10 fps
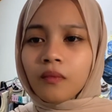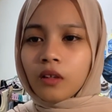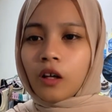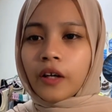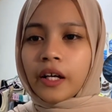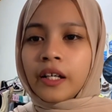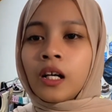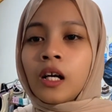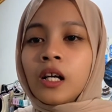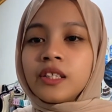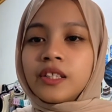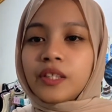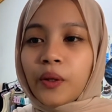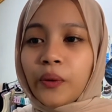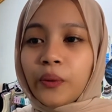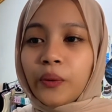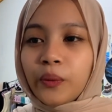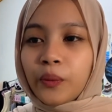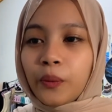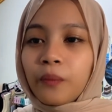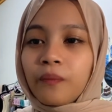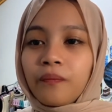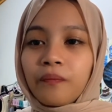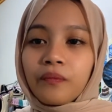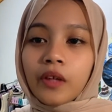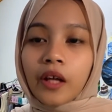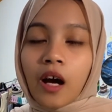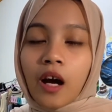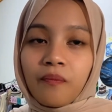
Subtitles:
Okay, so yeah,